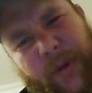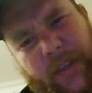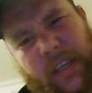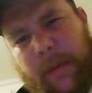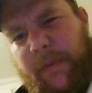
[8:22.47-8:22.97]
by
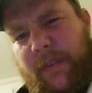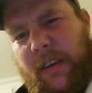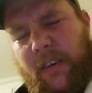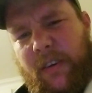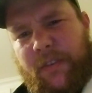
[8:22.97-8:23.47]
the name of
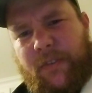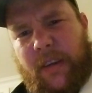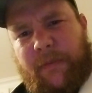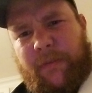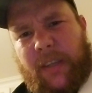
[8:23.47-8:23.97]

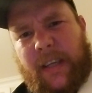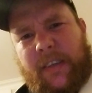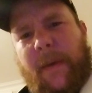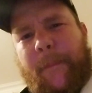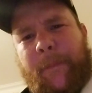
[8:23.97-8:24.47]

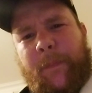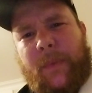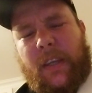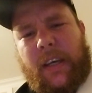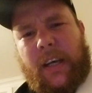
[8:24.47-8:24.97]
Floyd,
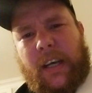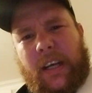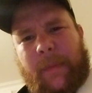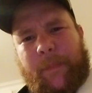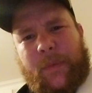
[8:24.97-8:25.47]

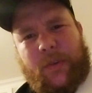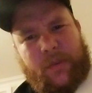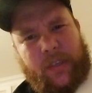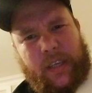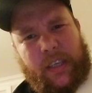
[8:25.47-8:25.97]

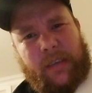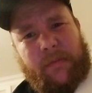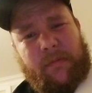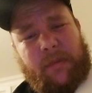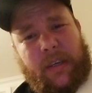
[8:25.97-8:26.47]
who's a
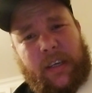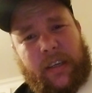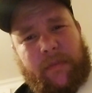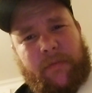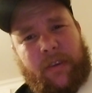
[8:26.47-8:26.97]

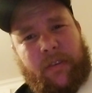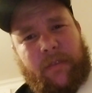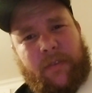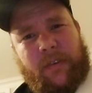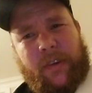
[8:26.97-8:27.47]
very,
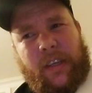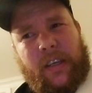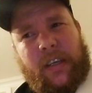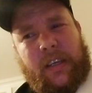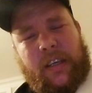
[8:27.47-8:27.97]
very
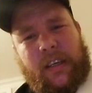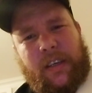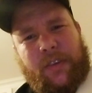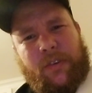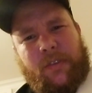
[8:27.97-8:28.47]

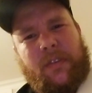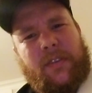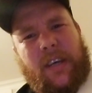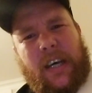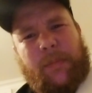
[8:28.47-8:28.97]
good
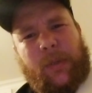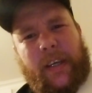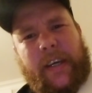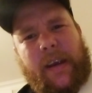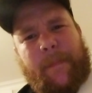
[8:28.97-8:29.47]
guitar
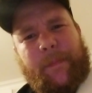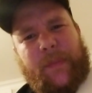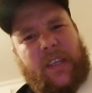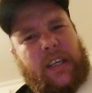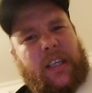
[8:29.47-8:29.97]
player,
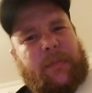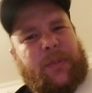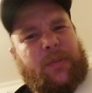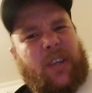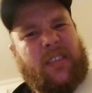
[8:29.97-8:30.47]

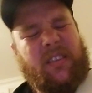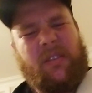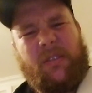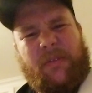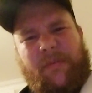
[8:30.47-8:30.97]
who does a
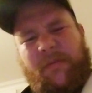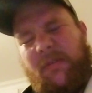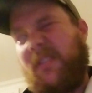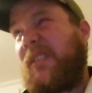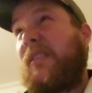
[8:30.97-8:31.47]
lot of,
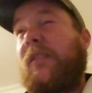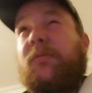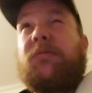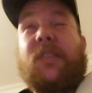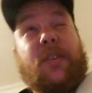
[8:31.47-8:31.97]

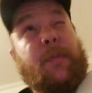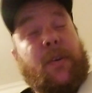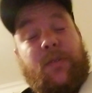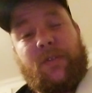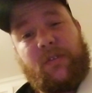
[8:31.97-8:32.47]
I
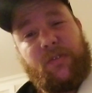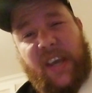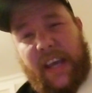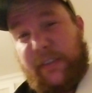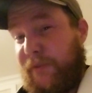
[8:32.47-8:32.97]
suppose,
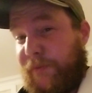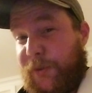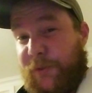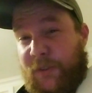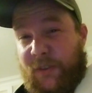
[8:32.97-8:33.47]
jazz
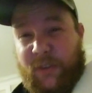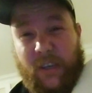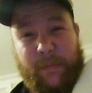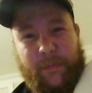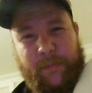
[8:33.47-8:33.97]
fusion
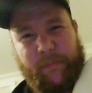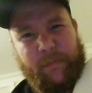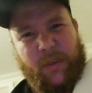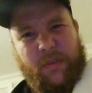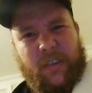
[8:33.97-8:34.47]
type
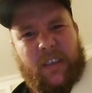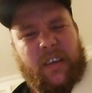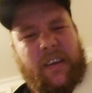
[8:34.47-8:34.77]
music.